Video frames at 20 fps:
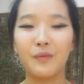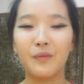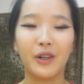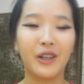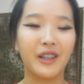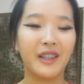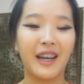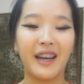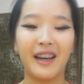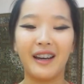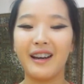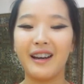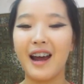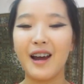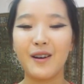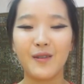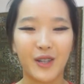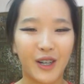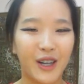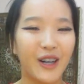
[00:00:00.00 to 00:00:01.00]
because
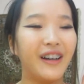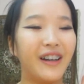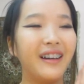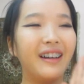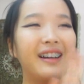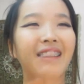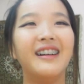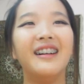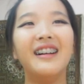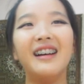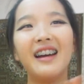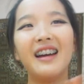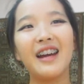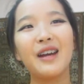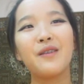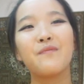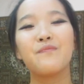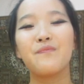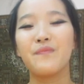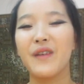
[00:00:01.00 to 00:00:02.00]

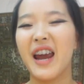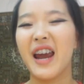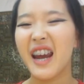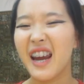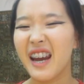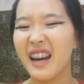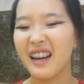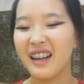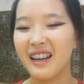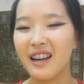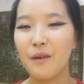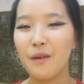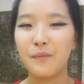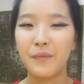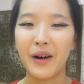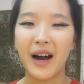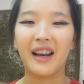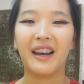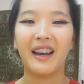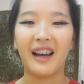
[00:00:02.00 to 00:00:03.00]
he made
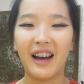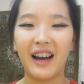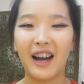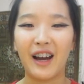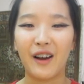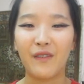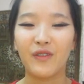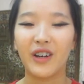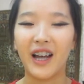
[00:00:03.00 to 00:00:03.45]
my life.